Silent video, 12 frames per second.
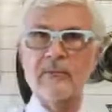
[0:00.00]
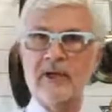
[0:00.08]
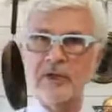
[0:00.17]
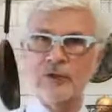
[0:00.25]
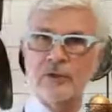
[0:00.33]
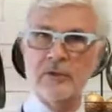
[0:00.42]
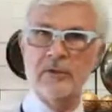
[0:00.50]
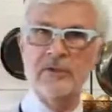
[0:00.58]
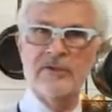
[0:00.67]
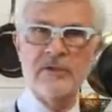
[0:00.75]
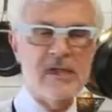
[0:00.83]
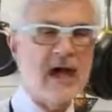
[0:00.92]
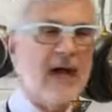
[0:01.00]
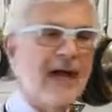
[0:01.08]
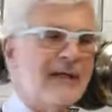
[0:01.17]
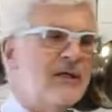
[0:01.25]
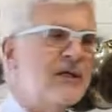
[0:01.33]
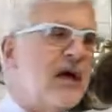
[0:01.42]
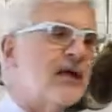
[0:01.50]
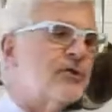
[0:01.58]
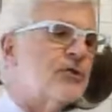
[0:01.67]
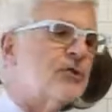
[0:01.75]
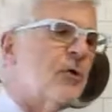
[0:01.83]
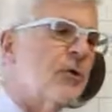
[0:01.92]
Make sure it's
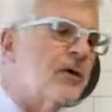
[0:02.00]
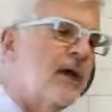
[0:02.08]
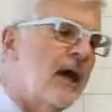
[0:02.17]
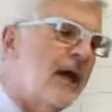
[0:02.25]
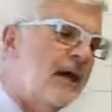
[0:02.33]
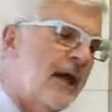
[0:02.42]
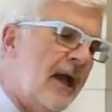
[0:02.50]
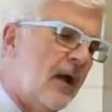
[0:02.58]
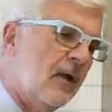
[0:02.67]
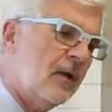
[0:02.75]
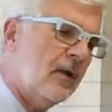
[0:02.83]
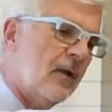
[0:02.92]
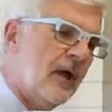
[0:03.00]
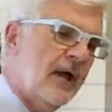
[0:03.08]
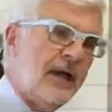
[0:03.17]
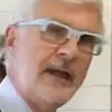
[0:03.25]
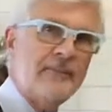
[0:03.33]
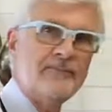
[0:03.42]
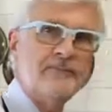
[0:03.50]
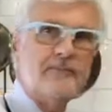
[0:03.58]
non-Dutched or non-alkali.